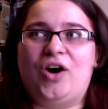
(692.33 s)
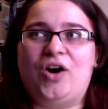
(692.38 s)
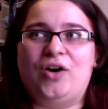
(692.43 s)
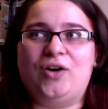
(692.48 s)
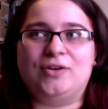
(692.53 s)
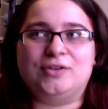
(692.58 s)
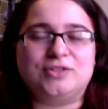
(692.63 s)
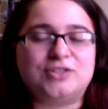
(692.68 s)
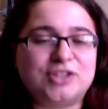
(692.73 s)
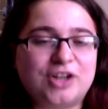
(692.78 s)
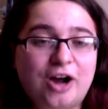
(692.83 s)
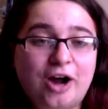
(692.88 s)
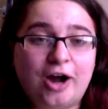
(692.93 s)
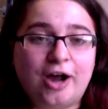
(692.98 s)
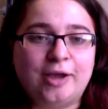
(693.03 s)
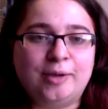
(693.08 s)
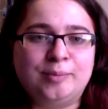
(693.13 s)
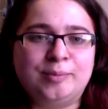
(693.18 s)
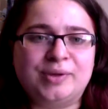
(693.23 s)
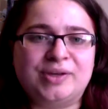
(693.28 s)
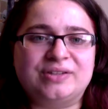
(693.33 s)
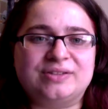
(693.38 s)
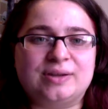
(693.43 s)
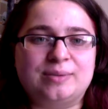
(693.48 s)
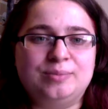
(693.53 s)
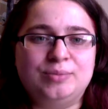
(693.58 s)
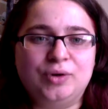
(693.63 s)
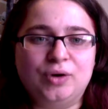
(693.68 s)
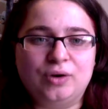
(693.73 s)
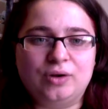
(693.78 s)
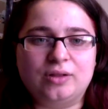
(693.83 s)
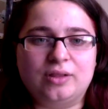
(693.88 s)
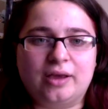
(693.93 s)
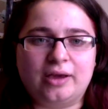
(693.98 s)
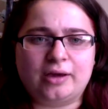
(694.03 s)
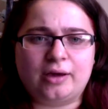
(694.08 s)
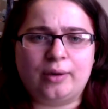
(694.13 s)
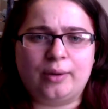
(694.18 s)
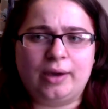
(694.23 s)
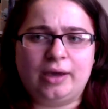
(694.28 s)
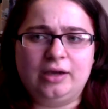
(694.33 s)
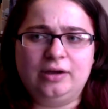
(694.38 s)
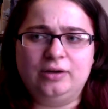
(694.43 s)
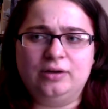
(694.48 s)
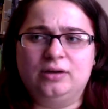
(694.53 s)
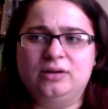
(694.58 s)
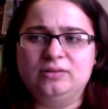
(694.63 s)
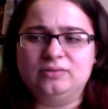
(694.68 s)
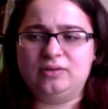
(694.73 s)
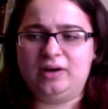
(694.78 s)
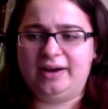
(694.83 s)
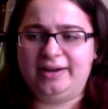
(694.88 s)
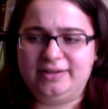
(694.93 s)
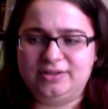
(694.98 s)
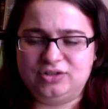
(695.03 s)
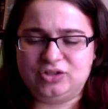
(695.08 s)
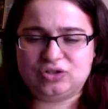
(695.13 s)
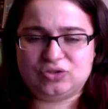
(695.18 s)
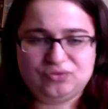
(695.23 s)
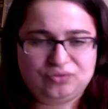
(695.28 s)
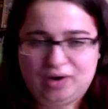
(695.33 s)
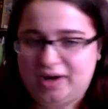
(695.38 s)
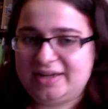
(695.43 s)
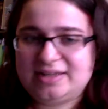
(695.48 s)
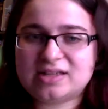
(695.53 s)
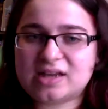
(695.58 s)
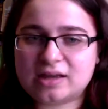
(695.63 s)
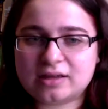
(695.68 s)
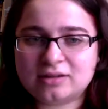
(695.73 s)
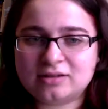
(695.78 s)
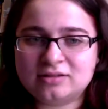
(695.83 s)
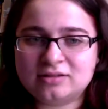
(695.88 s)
on time, because I'm not like going, right, just write it.